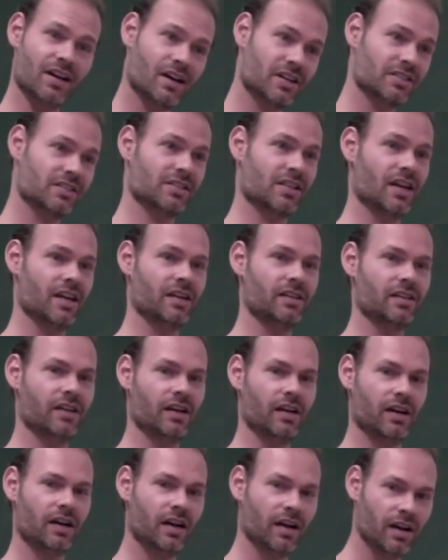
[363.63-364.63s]
they are staying
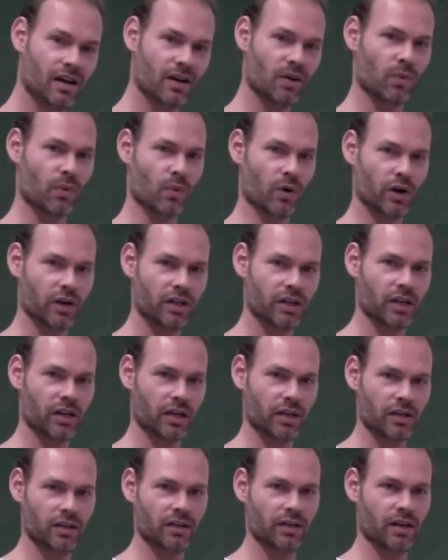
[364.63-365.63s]
there
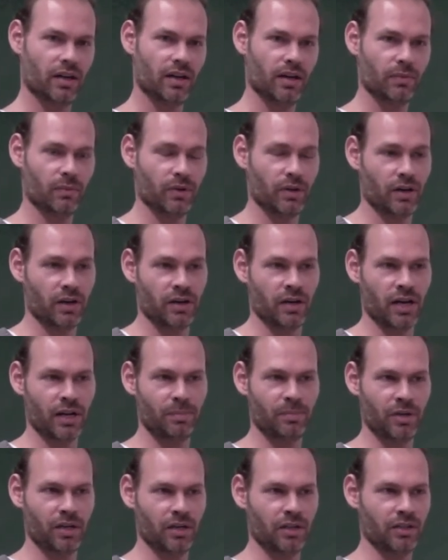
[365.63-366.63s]
working, but they're
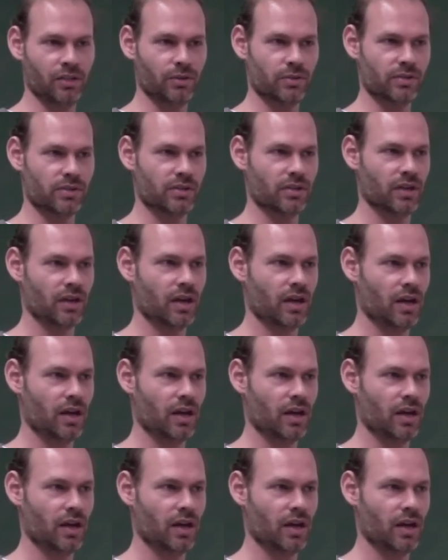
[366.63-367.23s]
not being used.